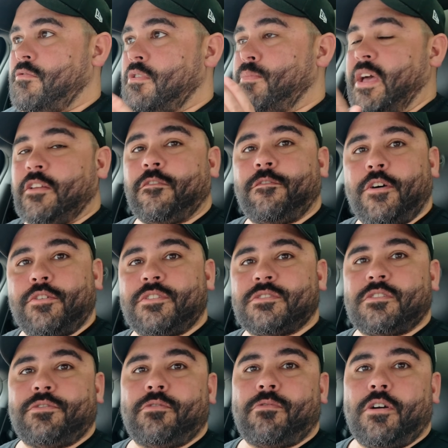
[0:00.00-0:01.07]
remain
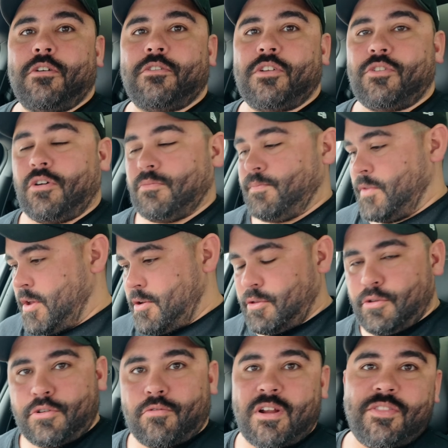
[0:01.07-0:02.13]
focused on the road and not
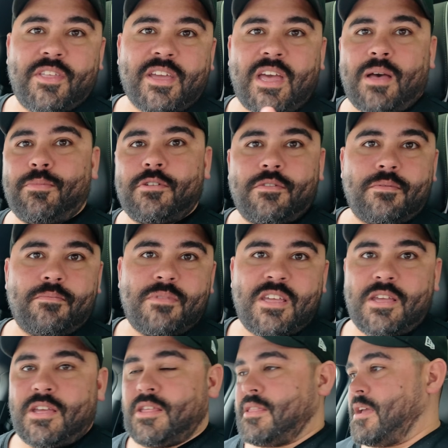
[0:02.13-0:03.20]
look around the cabin
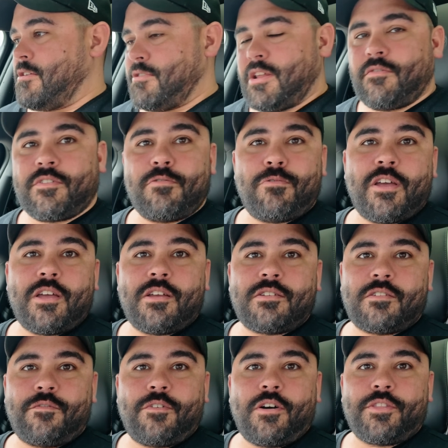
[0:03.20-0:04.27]
here, there, and everywhere
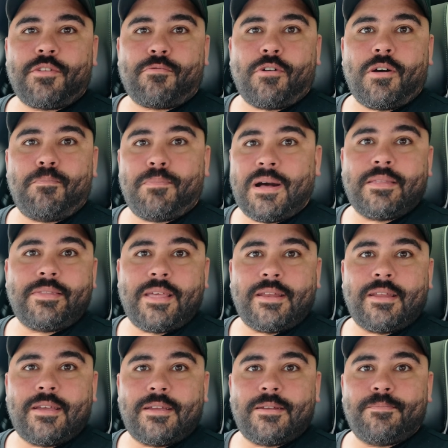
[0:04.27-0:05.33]
to find the right button they
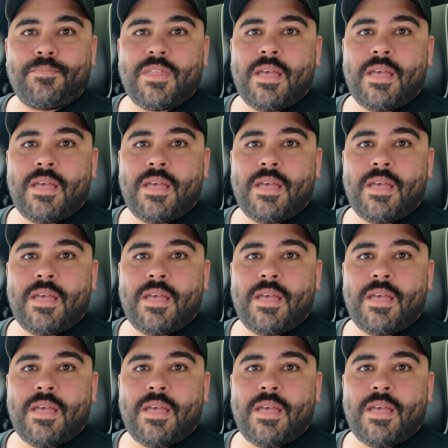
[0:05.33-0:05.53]
need.